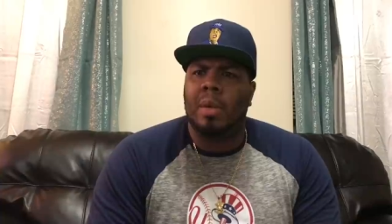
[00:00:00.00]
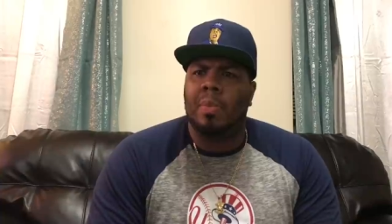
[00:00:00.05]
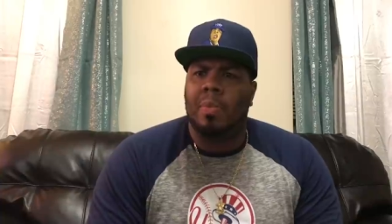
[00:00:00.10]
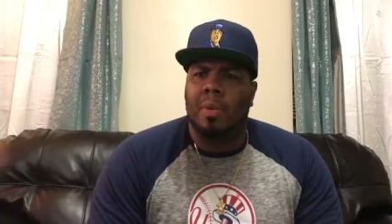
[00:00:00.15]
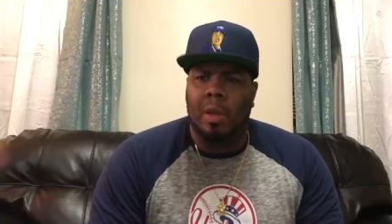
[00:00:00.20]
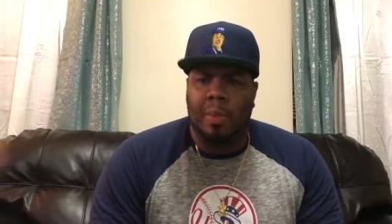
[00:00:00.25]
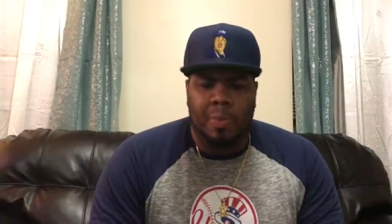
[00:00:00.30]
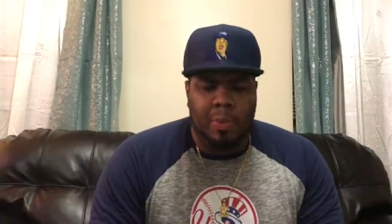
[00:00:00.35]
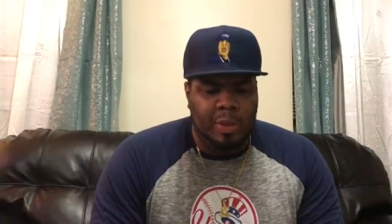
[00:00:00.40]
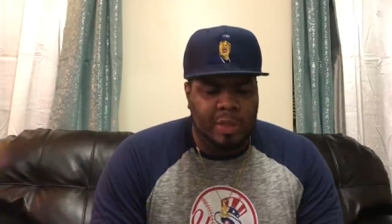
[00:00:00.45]
He,
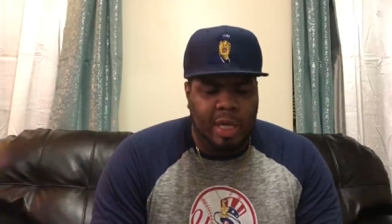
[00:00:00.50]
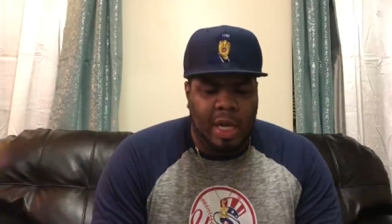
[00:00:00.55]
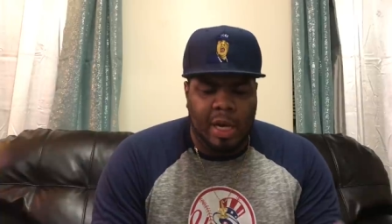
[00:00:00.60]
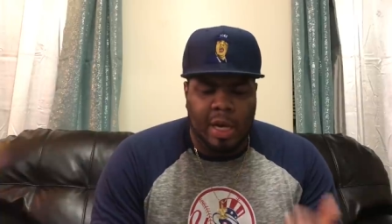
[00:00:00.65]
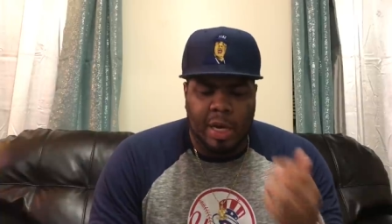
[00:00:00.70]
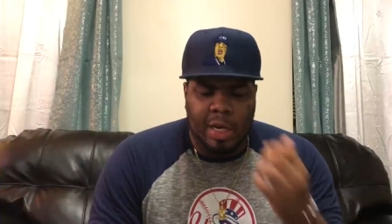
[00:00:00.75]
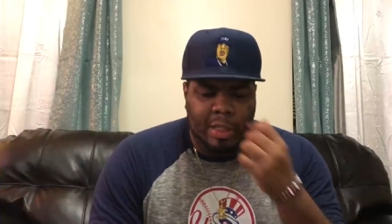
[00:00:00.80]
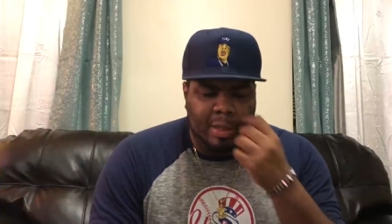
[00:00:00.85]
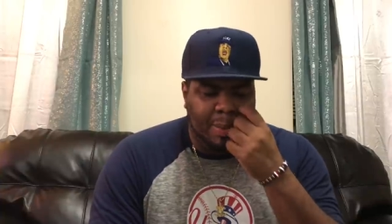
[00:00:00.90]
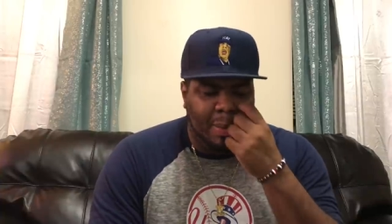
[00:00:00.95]
he,
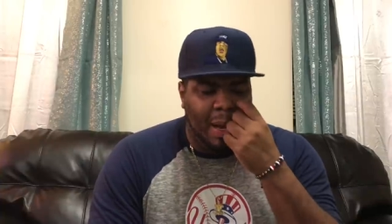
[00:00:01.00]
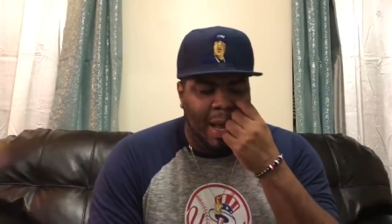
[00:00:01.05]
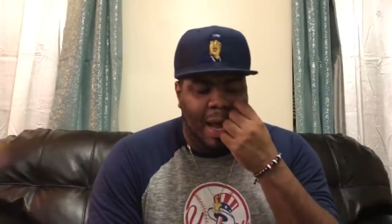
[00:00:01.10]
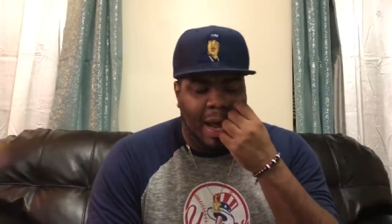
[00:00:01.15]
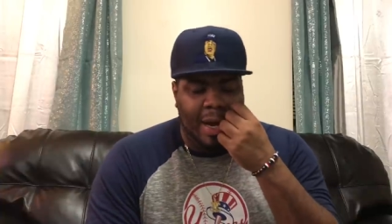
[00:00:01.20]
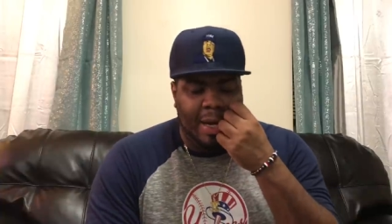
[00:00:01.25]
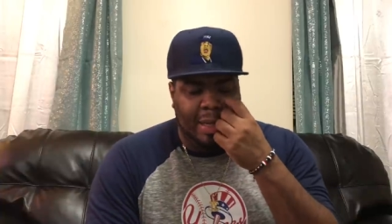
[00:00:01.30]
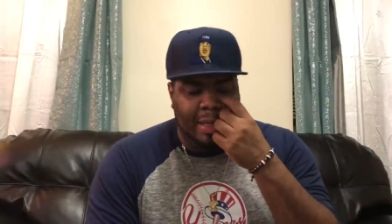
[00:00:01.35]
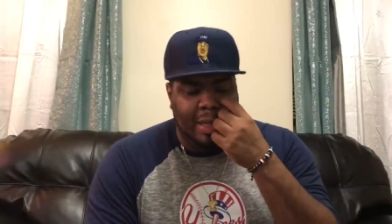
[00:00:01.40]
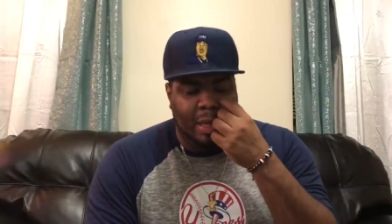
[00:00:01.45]
presented his
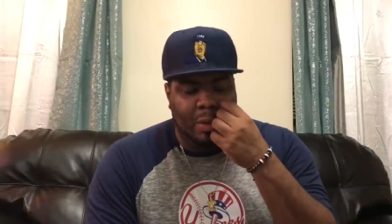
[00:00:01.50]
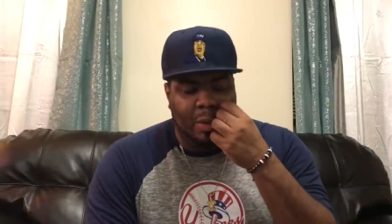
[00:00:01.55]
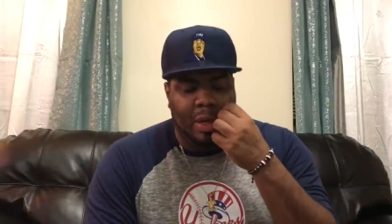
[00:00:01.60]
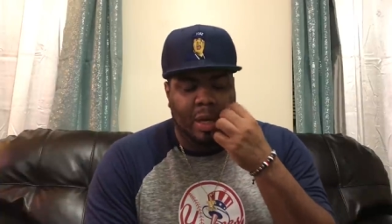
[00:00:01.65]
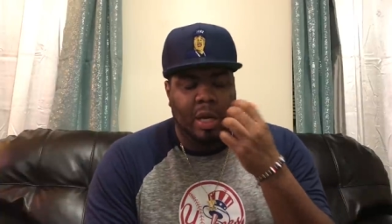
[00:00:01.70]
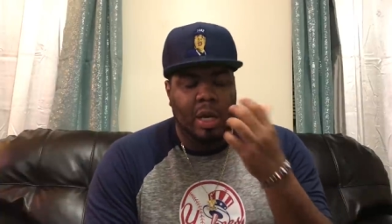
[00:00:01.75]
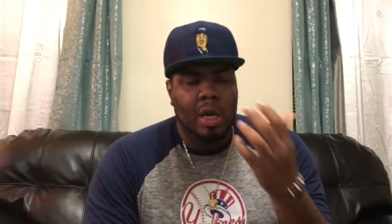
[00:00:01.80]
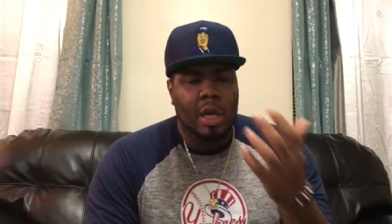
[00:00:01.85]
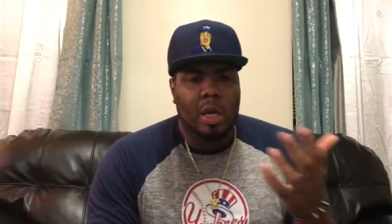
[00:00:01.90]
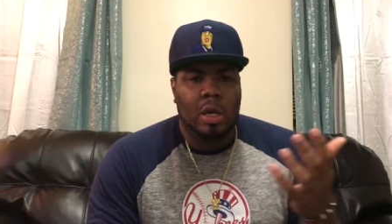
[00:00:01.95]
plan. He did what,